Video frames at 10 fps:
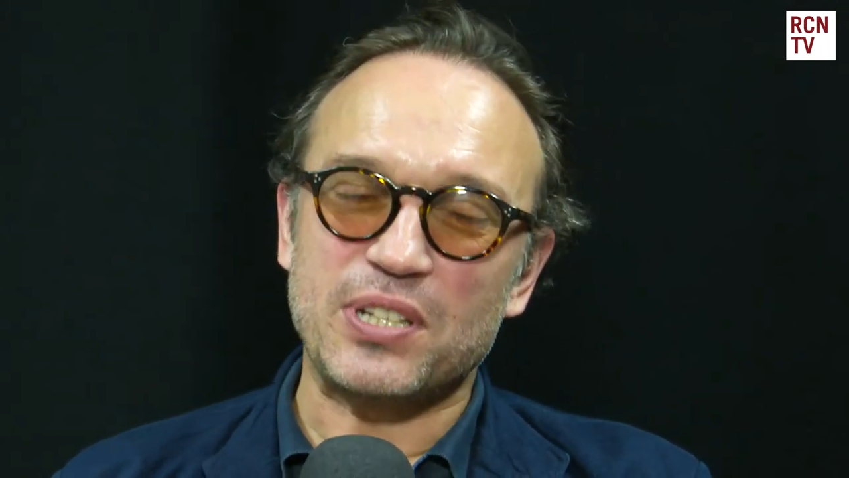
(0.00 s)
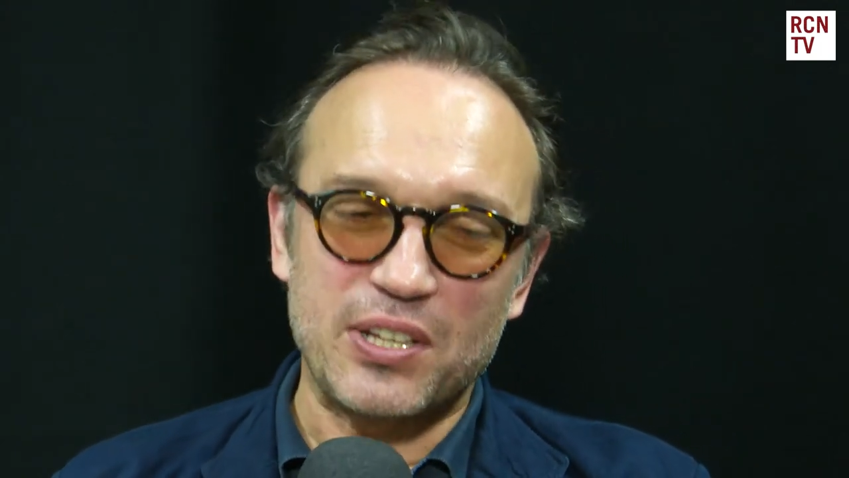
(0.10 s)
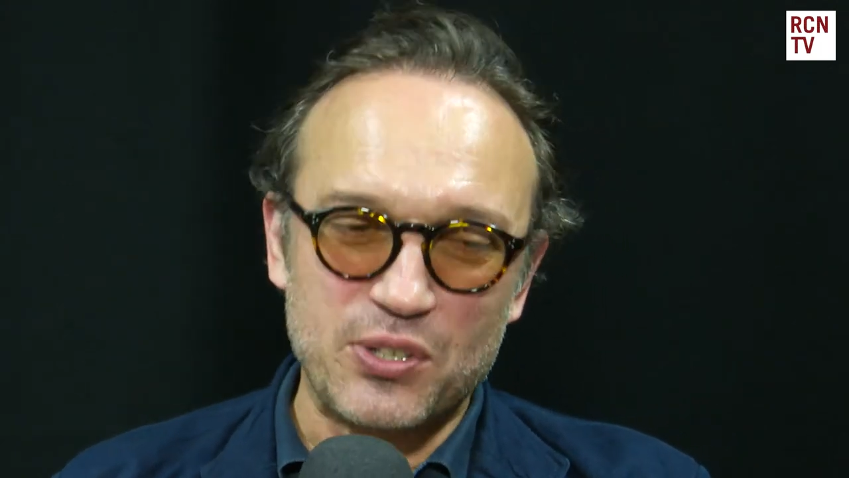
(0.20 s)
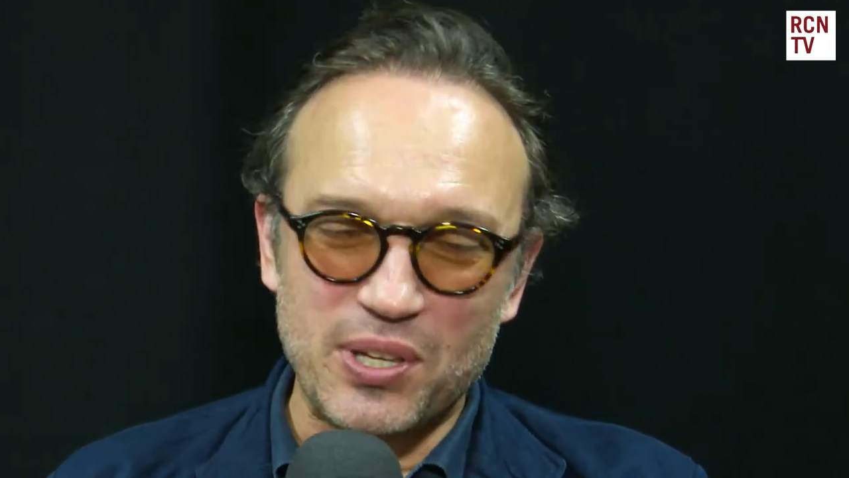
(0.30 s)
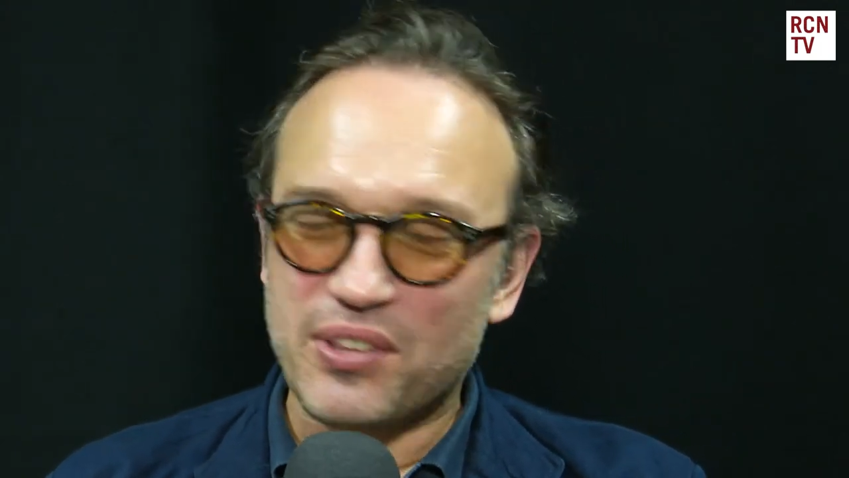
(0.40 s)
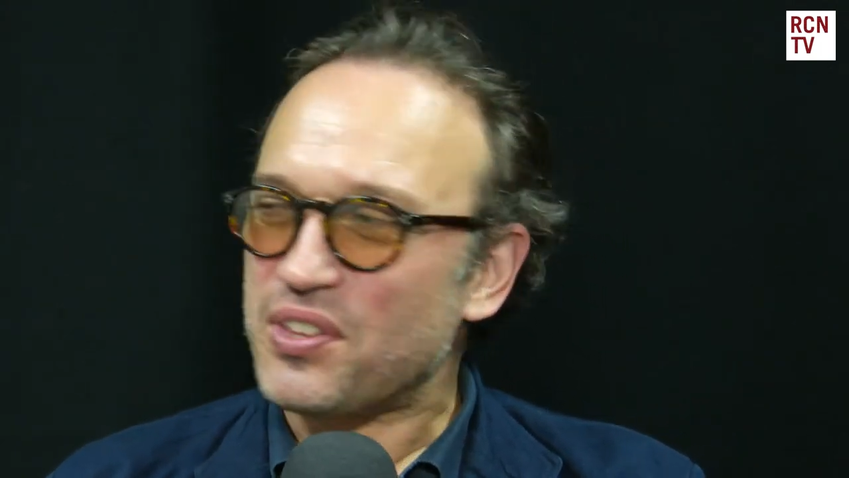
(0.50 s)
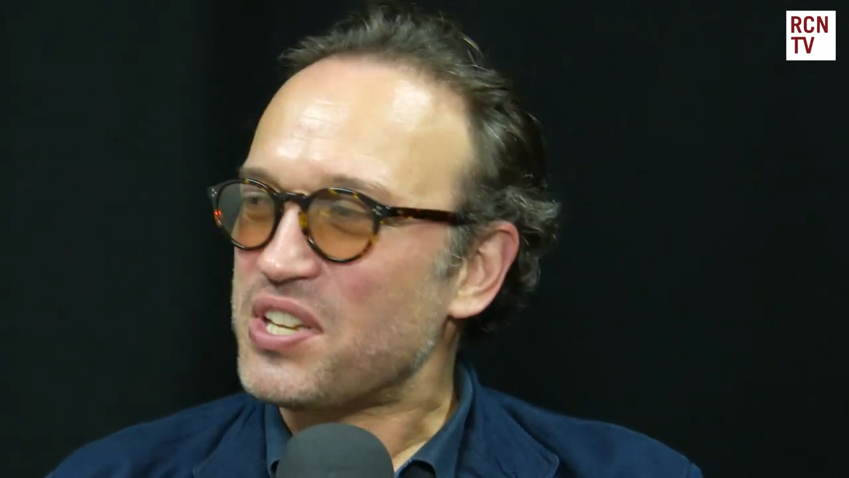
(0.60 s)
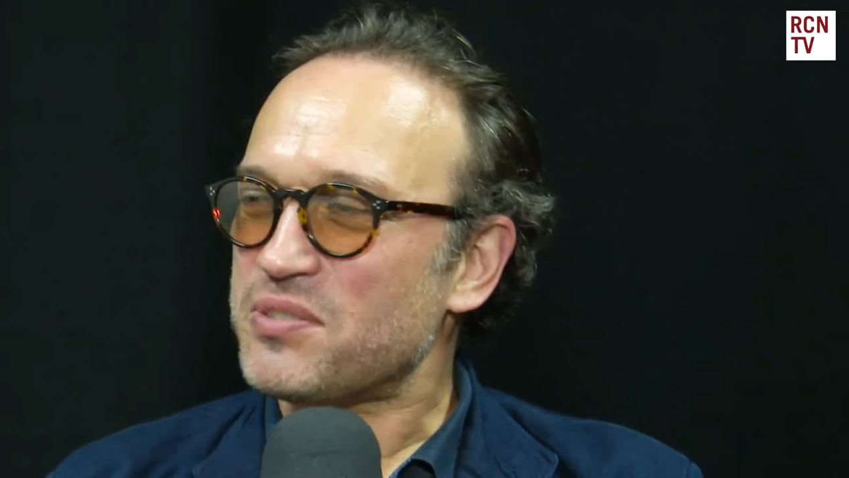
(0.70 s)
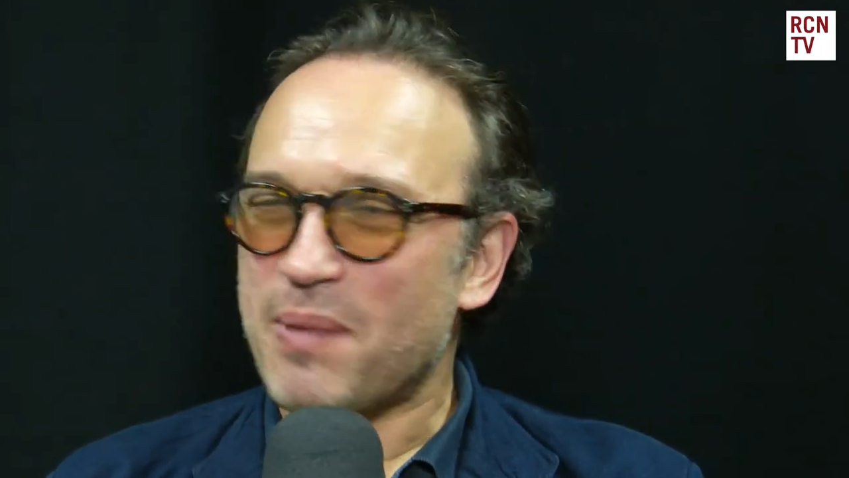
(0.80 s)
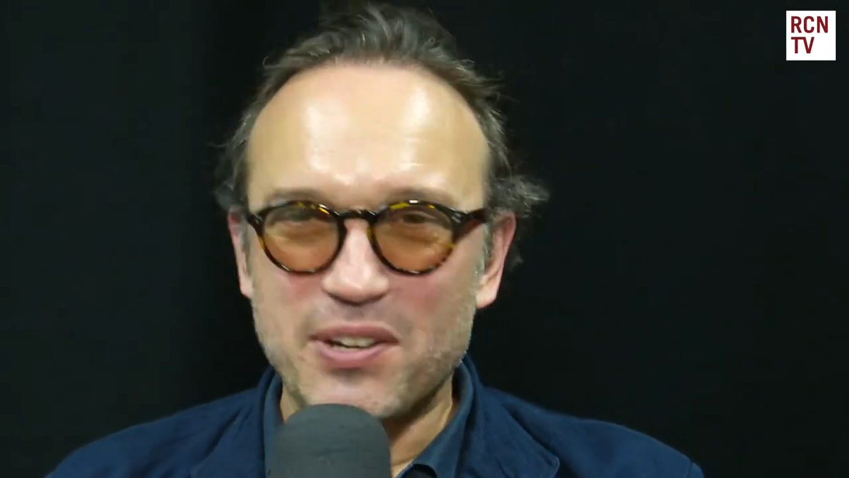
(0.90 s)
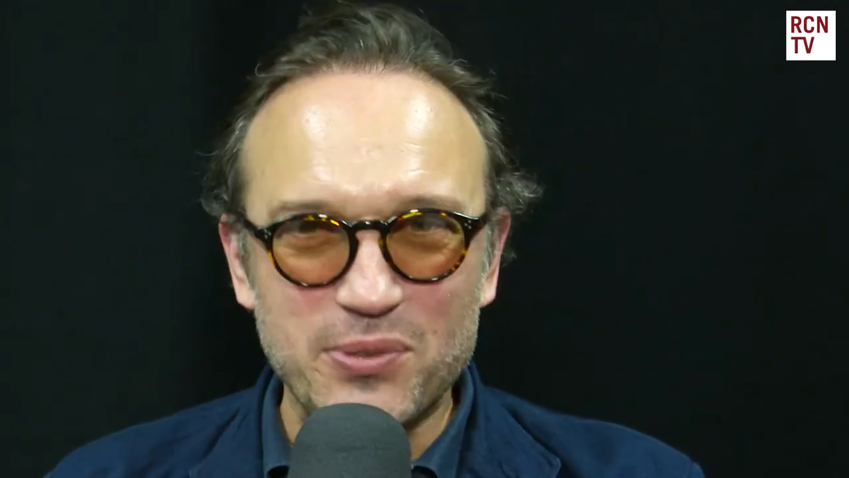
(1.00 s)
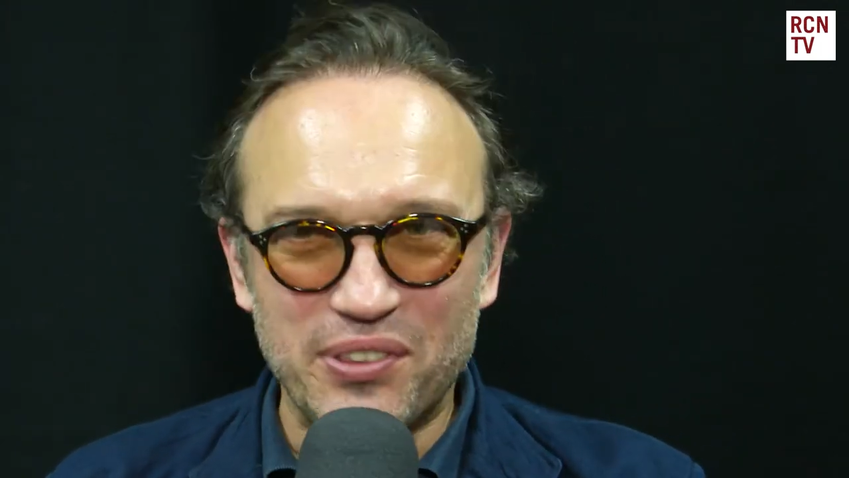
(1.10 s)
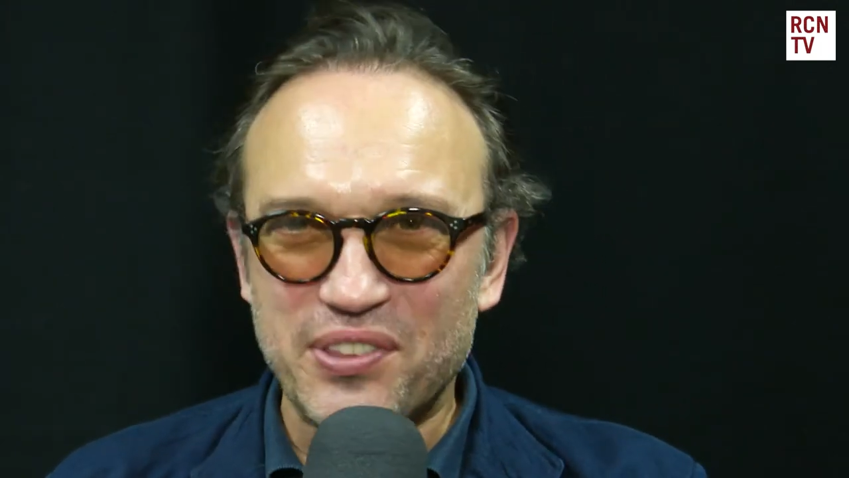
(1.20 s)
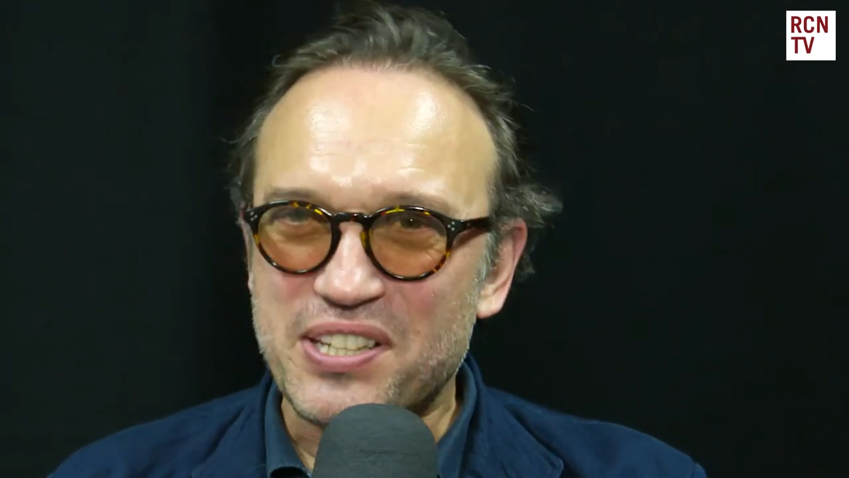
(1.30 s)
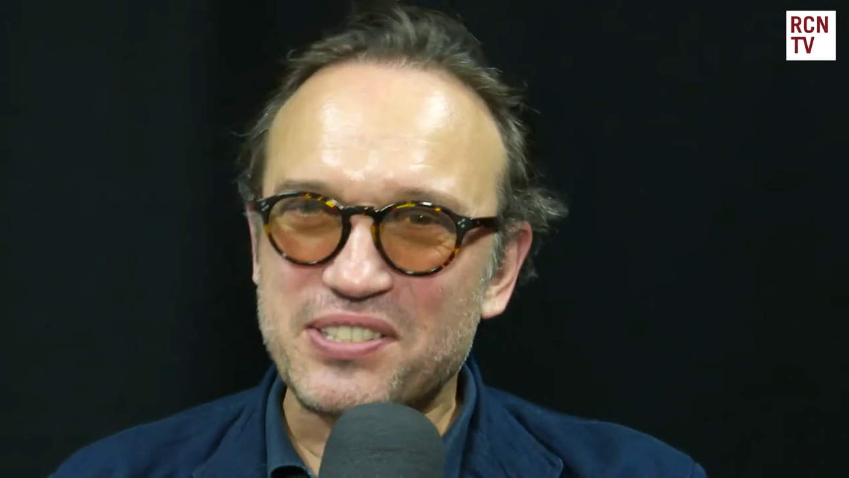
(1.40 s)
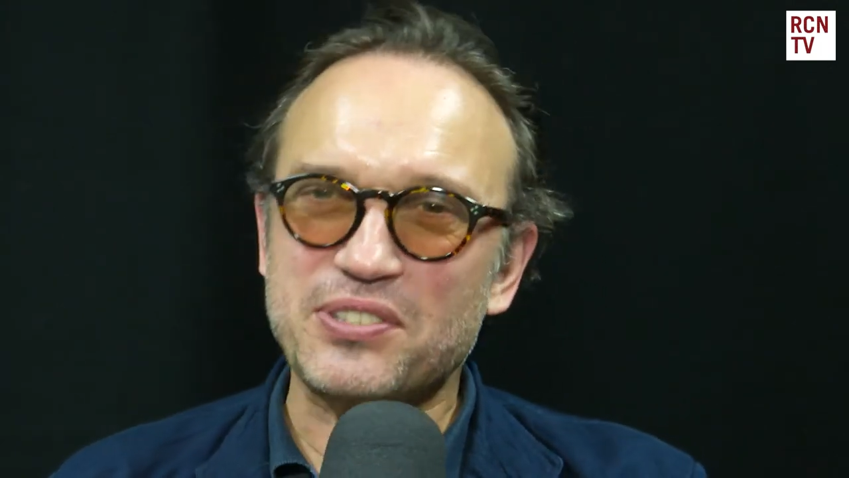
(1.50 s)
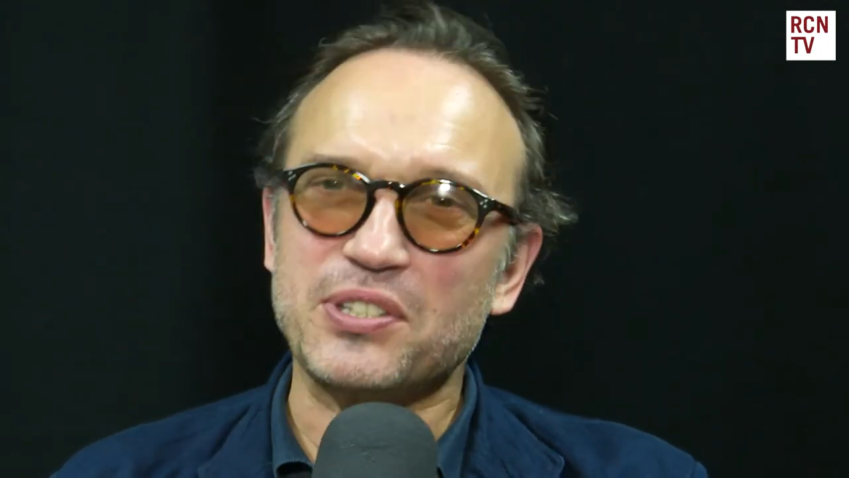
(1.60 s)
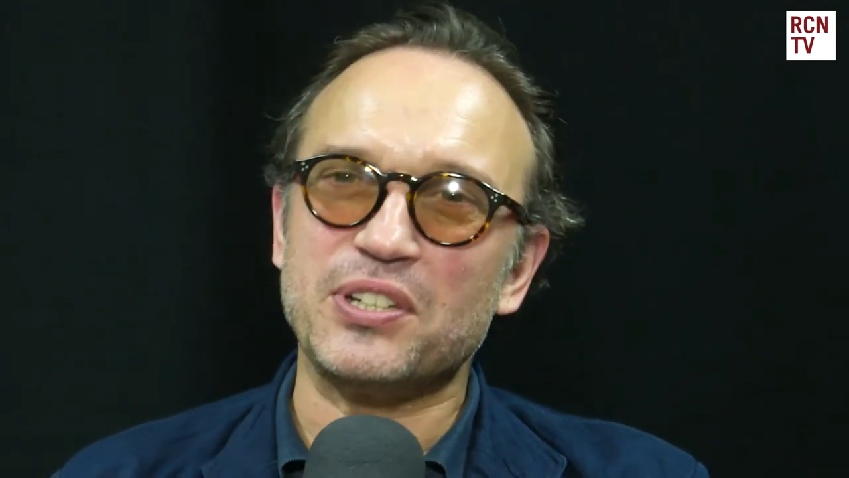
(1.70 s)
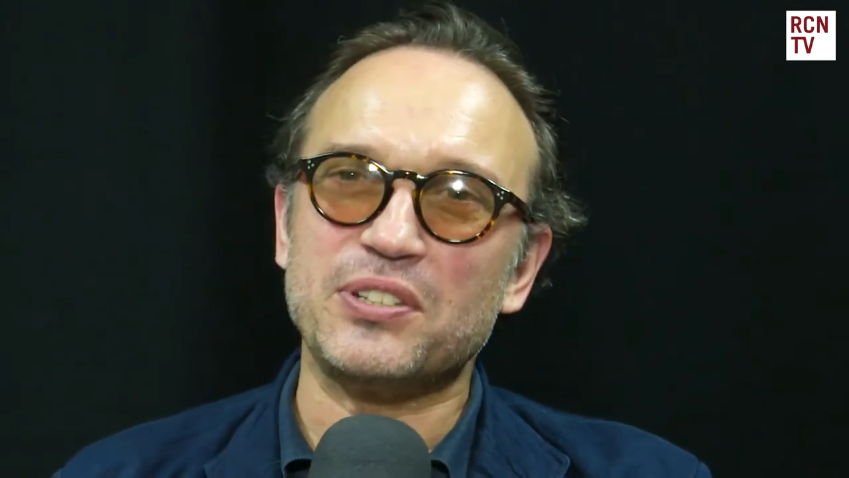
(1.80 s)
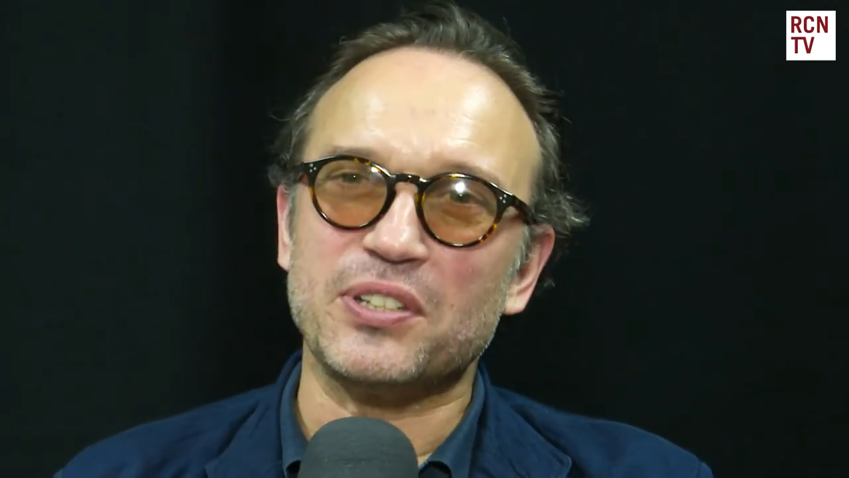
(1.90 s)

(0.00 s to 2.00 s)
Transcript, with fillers: and doing things, manual things, is good.